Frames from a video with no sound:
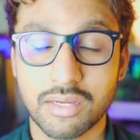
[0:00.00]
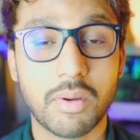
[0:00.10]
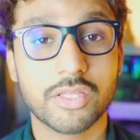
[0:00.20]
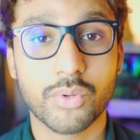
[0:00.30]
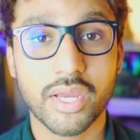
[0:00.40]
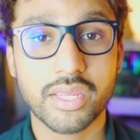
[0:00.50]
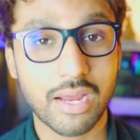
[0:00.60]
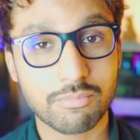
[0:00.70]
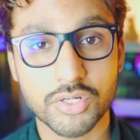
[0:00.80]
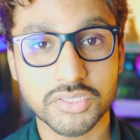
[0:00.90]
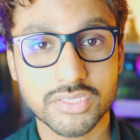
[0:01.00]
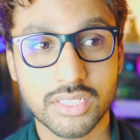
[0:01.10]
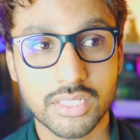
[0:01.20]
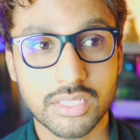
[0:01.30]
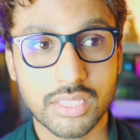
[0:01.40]
By the way, I'm Riz,
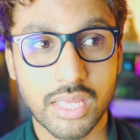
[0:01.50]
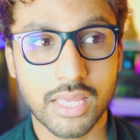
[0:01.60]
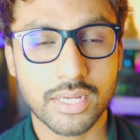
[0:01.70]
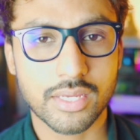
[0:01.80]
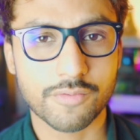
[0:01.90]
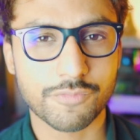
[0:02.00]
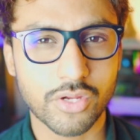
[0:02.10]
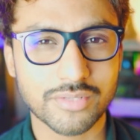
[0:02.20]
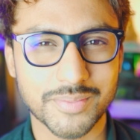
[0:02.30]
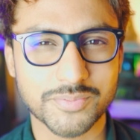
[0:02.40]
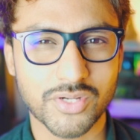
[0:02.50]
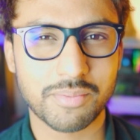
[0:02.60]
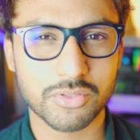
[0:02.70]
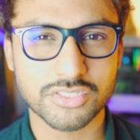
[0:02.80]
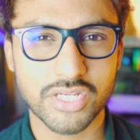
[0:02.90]
and if you're not
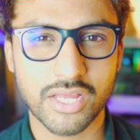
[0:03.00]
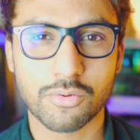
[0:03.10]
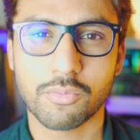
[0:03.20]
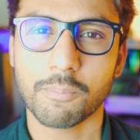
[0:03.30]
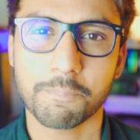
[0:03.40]
subscribed to the channel,